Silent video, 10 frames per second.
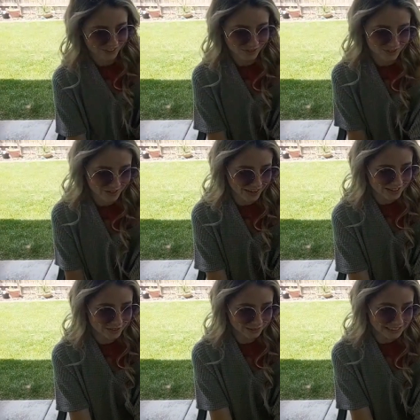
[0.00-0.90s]
Oh,
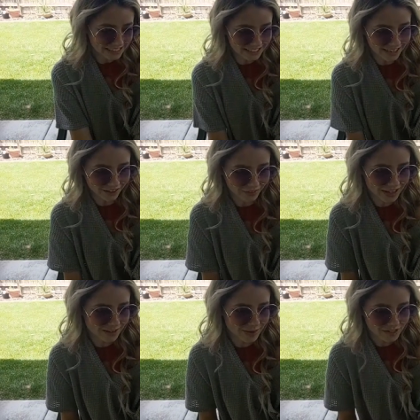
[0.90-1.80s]
Zai's green now.
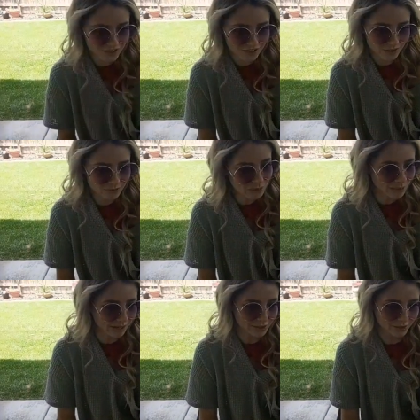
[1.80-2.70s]
Wait, it matches his green
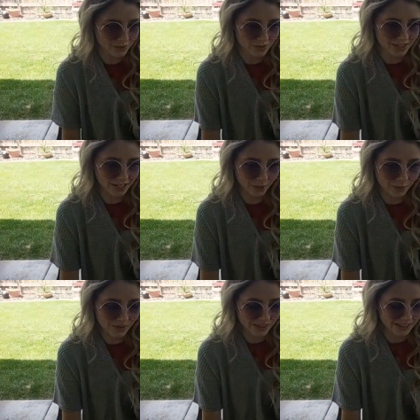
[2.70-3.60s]
boot badge, though. It looks kind
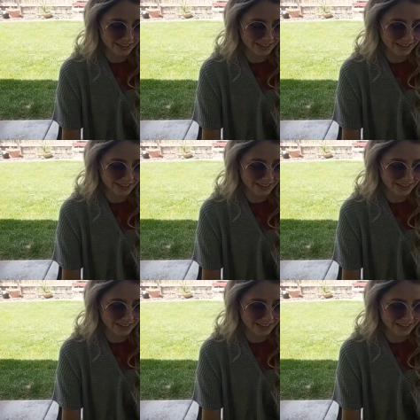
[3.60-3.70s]
of cool.